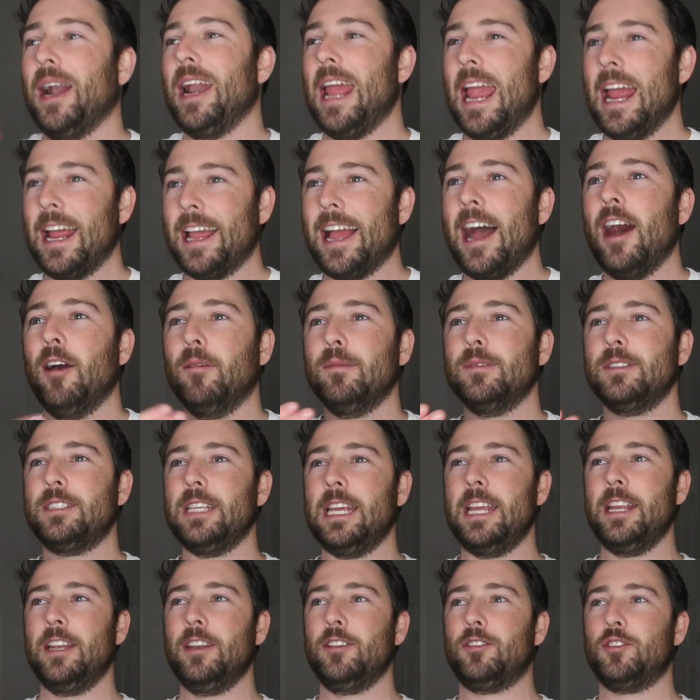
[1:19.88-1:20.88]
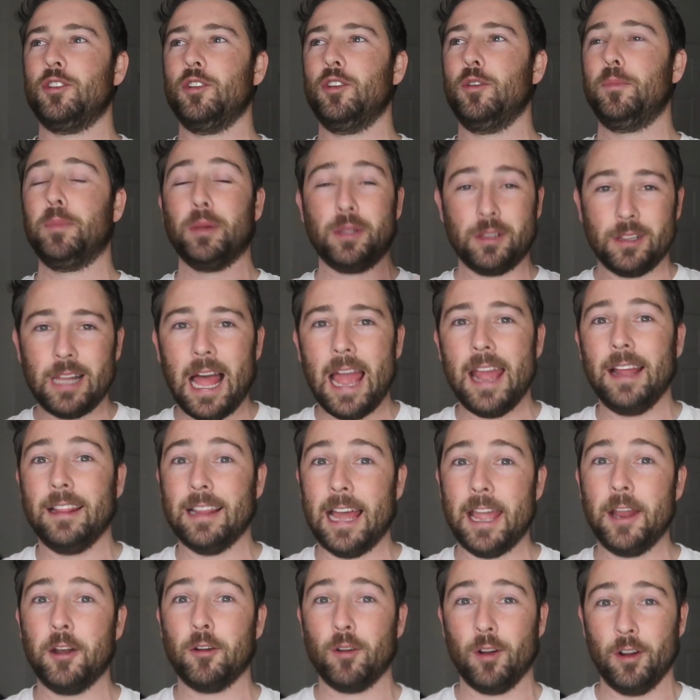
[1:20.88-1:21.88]
but it comes into play
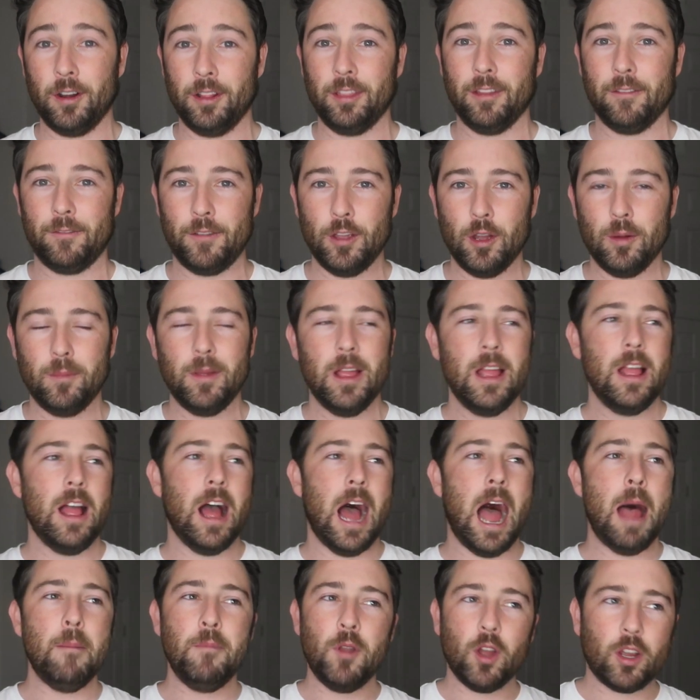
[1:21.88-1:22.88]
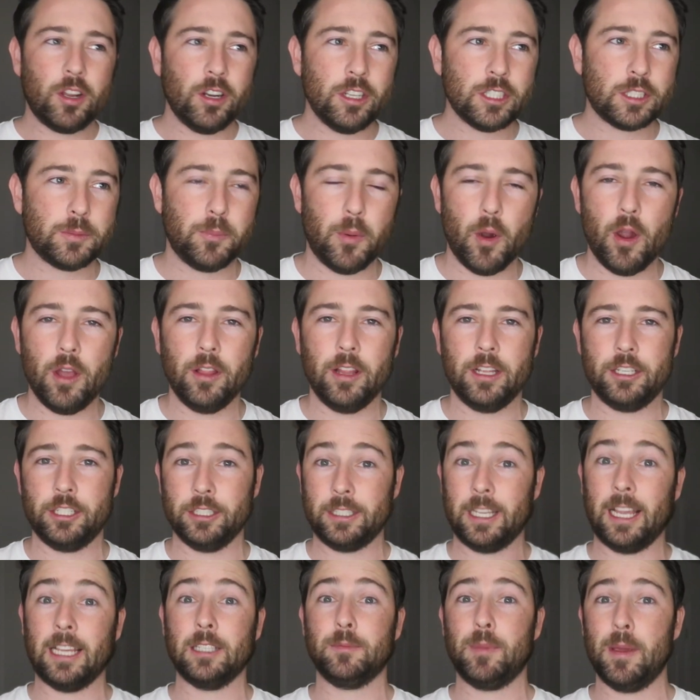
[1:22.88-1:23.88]
later on in the film. I'm not going to spoil it
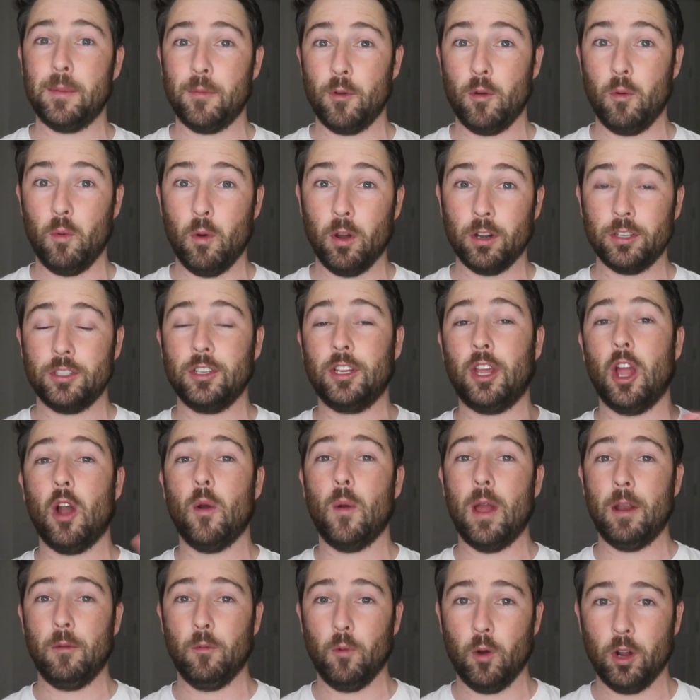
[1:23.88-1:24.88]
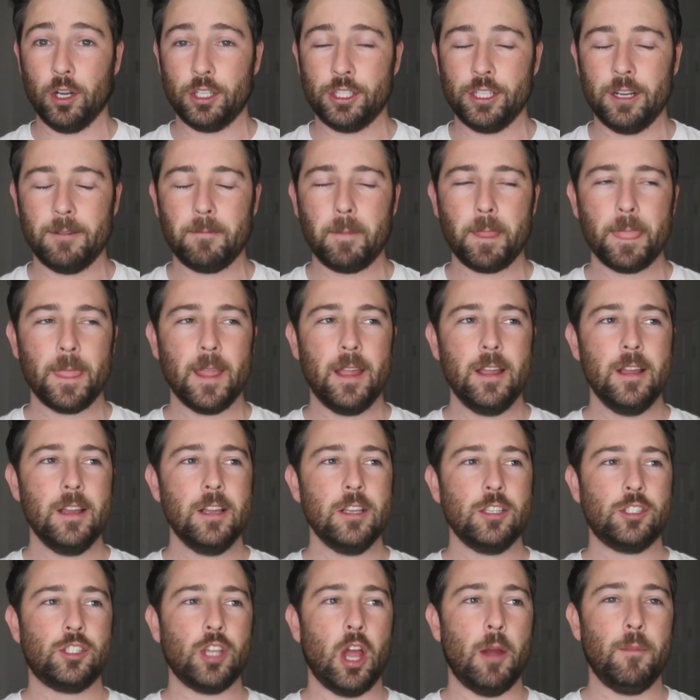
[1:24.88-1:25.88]
just in case people want to go and watch it.
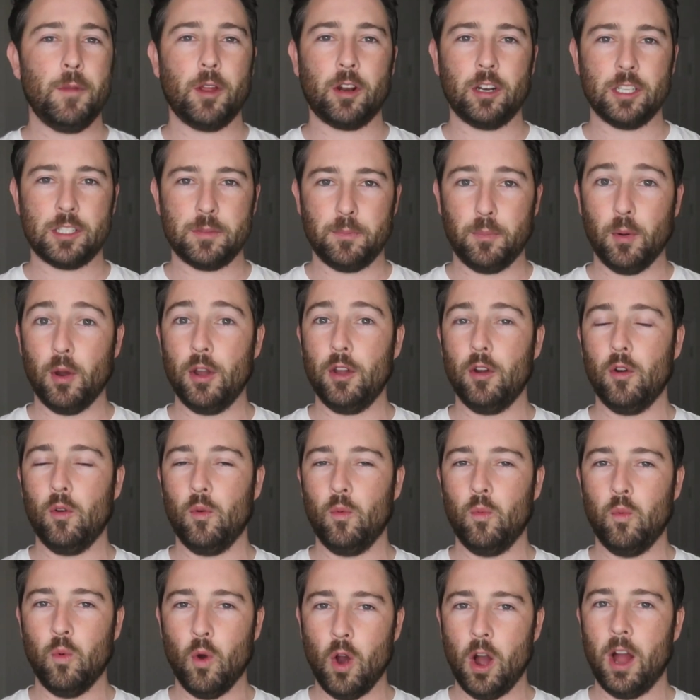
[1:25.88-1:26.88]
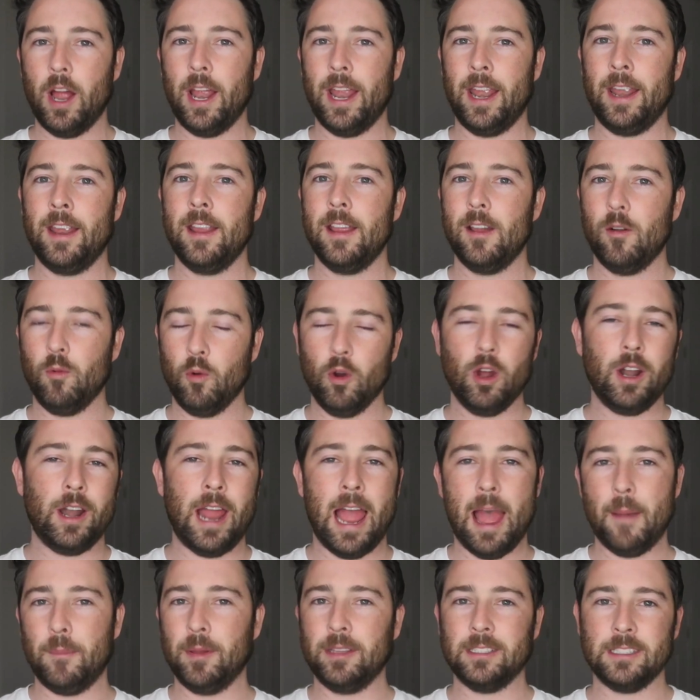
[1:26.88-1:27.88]
So I'm not going to spoil why
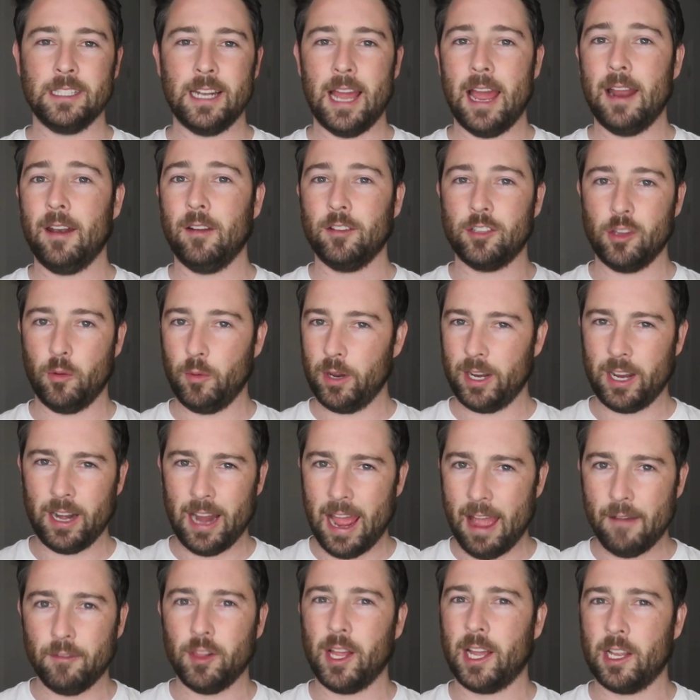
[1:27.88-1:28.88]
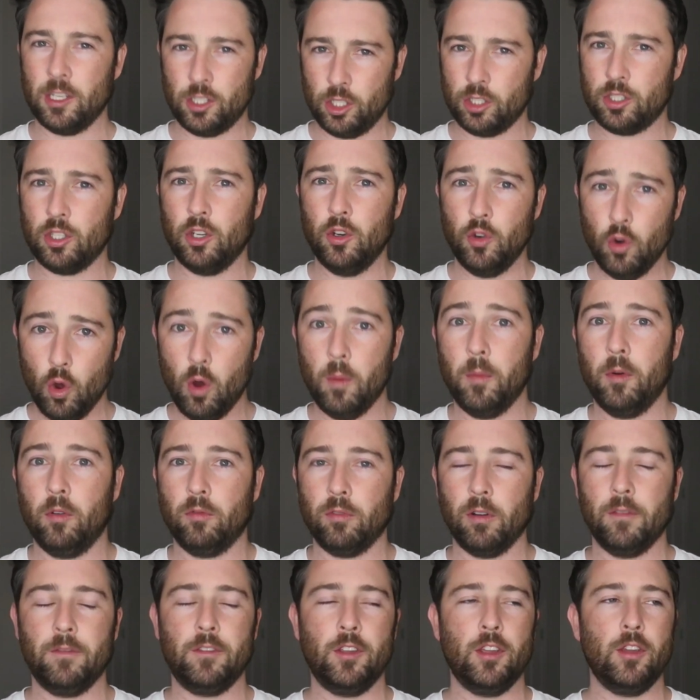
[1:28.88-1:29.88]
what happens in that. So we're going to have like a, just a
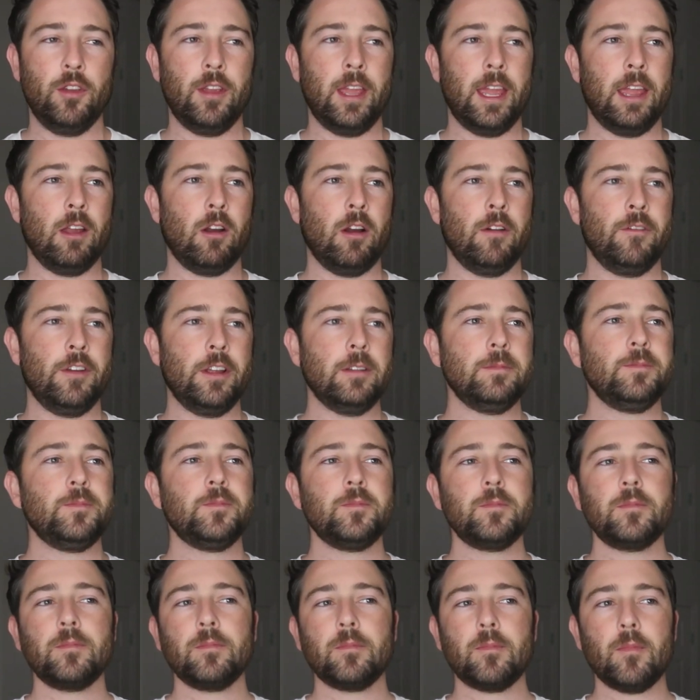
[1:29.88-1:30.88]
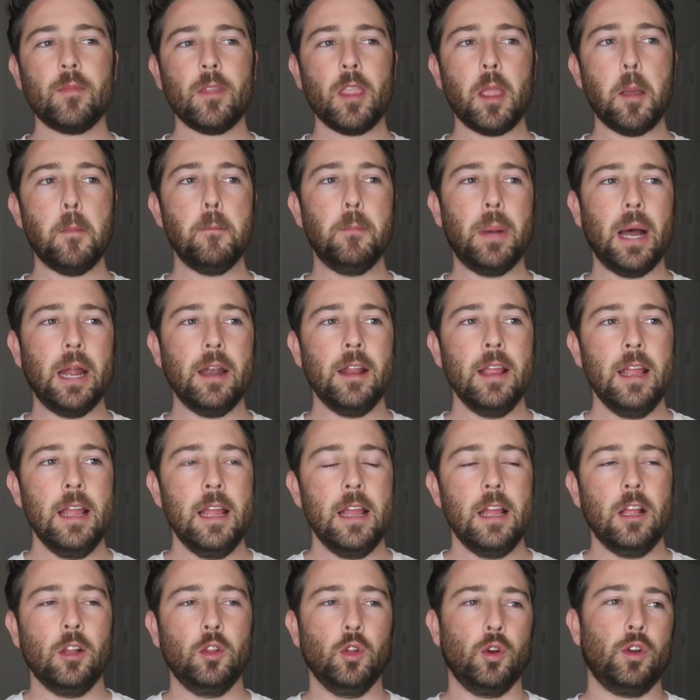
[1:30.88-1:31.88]
normal review here of it. But
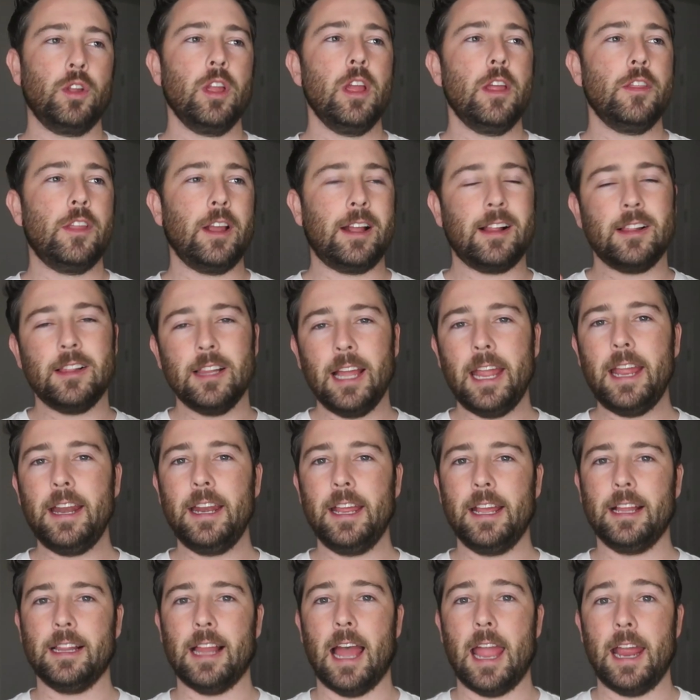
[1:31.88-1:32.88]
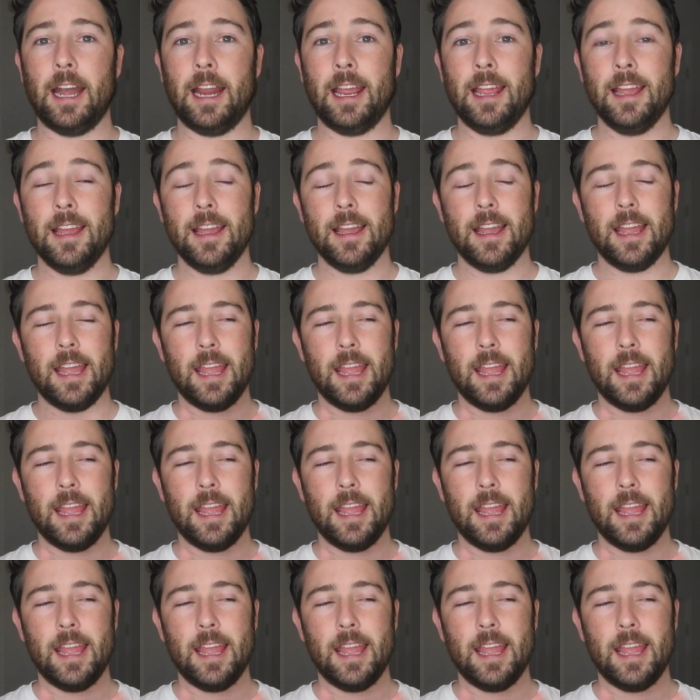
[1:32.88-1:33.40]
look, the cleaning lady